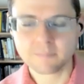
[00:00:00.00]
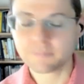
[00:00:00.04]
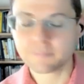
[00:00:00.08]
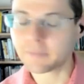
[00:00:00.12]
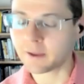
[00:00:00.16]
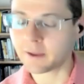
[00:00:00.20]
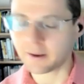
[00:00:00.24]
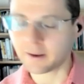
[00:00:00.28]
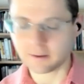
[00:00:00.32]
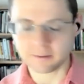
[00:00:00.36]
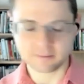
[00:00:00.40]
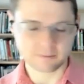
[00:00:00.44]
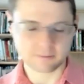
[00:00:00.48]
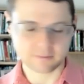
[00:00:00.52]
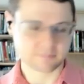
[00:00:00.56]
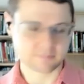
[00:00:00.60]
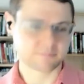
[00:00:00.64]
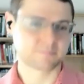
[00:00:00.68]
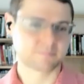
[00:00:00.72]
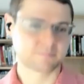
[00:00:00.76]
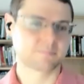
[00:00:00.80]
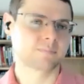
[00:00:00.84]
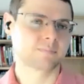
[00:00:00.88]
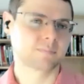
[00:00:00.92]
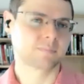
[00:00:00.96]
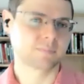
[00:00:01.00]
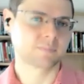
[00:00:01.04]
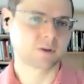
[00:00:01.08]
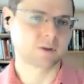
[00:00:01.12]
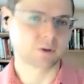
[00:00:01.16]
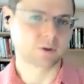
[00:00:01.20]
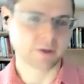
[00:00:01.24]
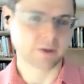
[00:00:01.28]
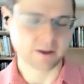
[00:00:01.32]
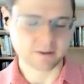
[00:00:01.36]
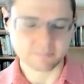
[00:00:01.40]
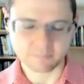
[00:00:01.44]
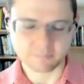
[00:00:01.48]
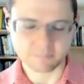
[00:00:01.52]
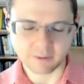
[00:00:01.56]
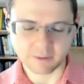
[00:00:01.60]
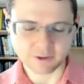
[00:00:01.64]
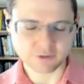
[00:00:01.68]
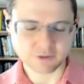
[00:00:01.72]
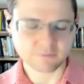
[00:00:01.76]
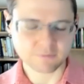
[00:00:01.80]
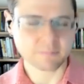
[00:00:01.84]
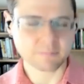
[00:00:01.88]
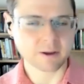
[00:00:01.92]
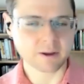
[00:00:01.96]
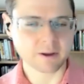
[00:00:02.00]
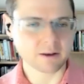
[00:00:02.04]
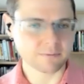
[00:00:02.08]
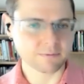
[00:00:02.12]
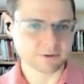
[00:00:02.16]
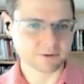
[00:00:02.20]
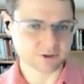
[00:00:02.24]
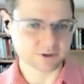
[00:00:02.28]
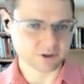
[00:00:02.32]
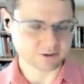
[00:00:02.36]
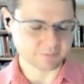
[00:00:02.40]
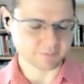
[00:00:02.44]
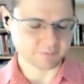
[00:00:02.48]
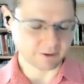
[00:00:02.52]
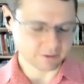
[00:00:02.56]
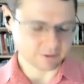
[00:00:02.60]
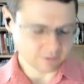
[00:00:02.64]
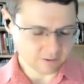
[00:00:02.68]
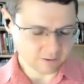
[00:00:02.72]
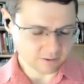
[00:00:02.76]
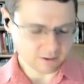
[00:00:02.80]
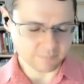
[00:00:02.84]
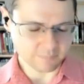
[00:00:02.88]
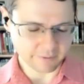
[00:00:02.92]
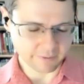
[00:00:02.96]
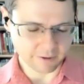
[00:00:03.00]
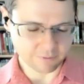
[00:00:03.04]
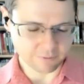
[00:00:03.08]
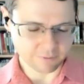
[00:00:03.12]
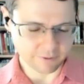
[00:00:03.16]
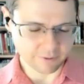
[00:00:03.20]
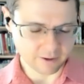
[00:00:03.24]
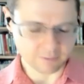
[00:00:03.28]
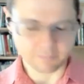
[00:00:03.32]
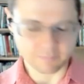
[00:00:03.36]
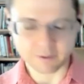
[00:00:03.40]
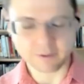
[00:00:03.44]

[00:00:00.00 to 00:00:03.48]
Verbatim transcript: And you get much of the benefit just by thinking about that,